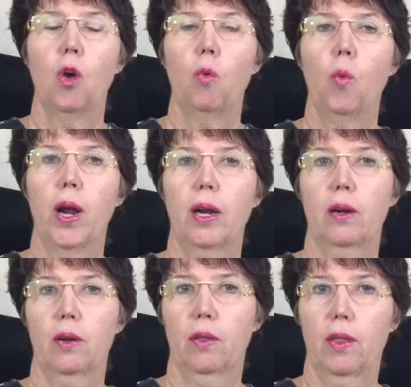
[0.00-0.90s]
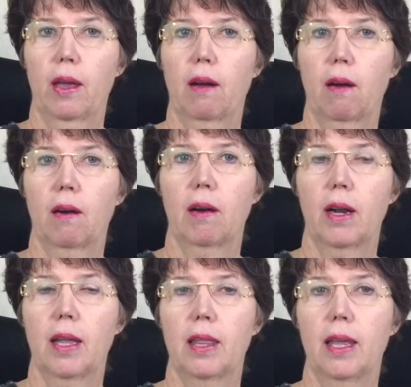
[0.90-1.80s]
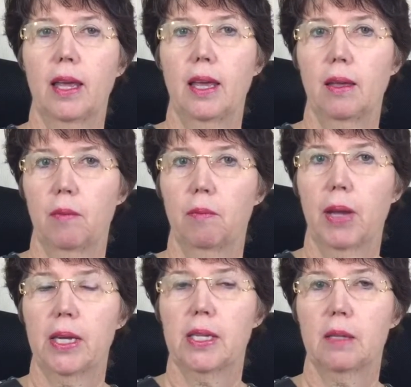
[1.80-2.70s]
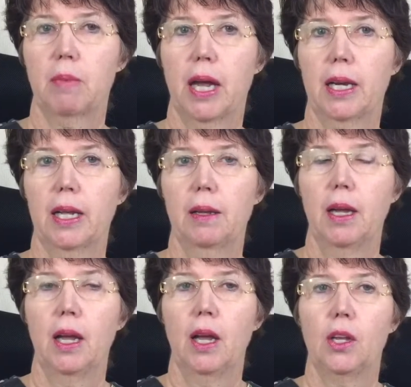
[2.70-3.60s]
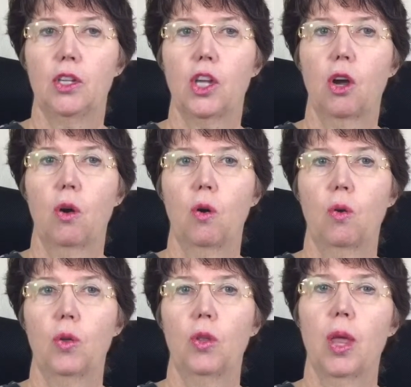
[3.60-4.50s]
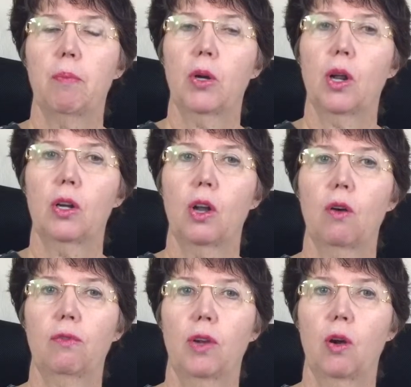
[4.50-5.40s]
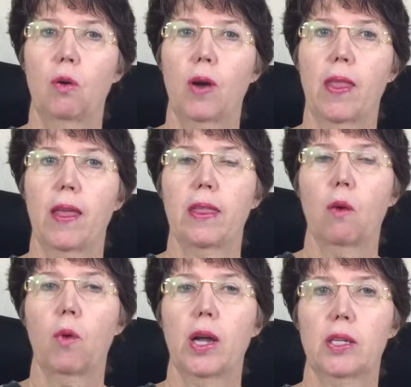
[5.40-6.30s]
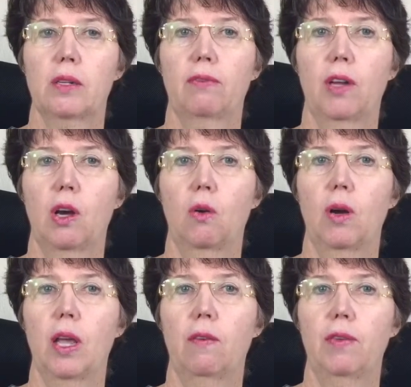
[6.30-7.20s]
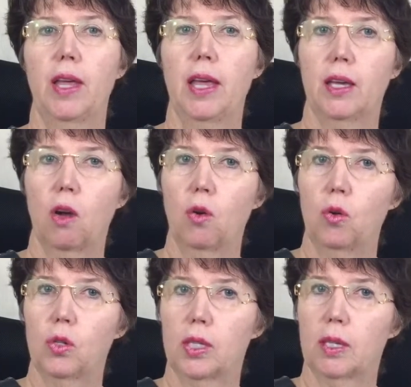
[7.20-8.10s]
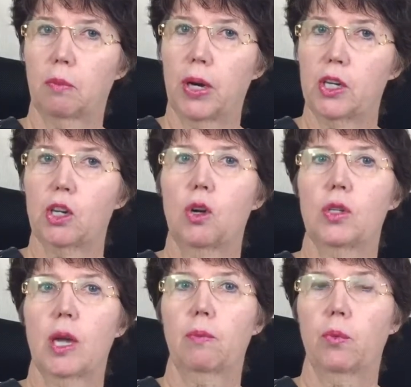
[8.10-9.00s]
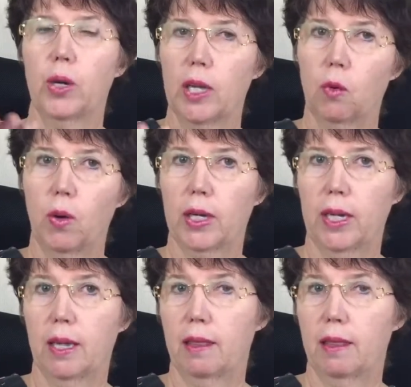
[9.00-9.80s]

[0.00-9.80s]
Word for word: where they are in the patient's body. So they put it on low flow and then they watch the flow. If it goes, the pressure goes up really quickly,